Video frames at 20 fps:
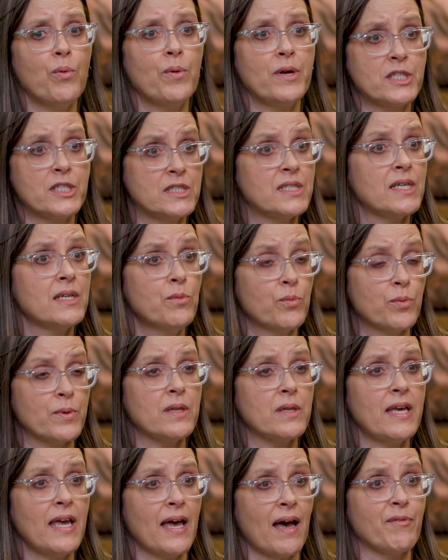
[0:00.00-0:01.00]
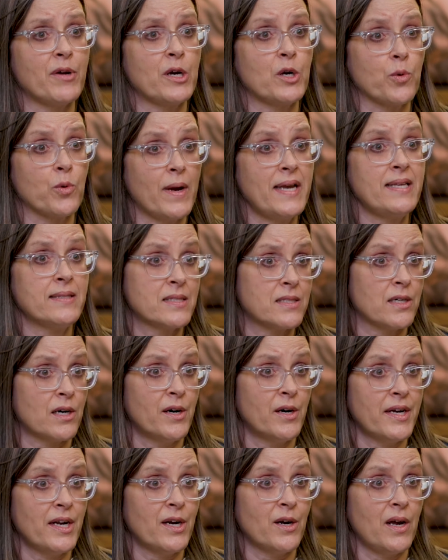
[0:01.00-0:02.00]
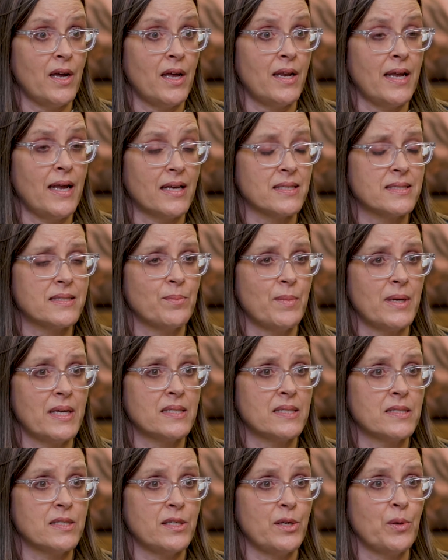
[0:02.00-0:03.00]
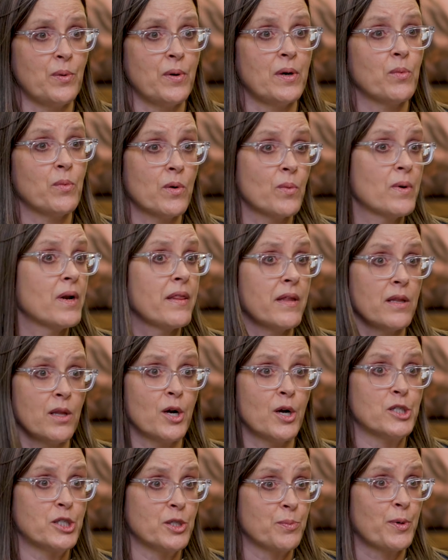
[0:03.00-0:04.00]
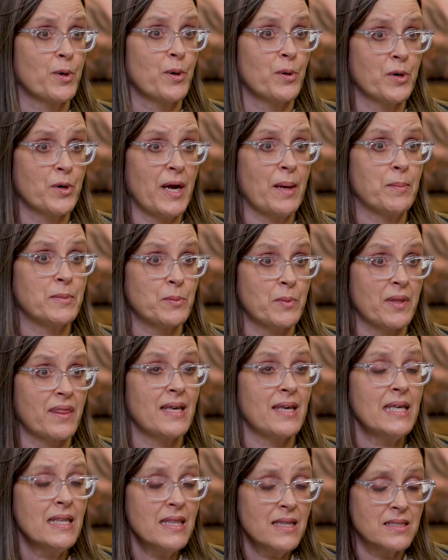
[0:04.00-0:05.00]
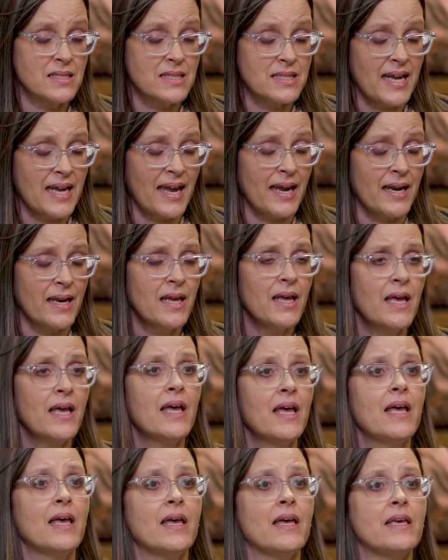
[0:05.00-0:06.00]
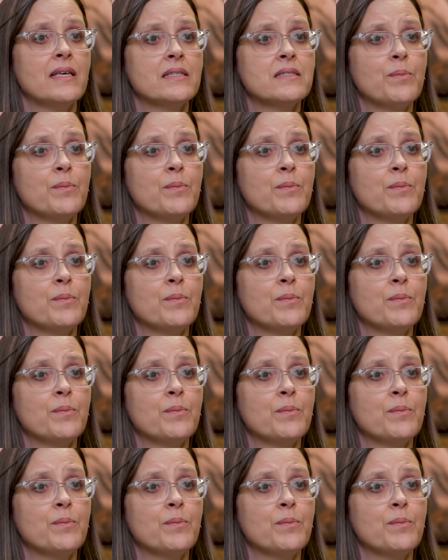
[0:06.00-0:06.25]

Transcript: which did really have a great start here at SMSU, and we're one of the larger programs within the state, is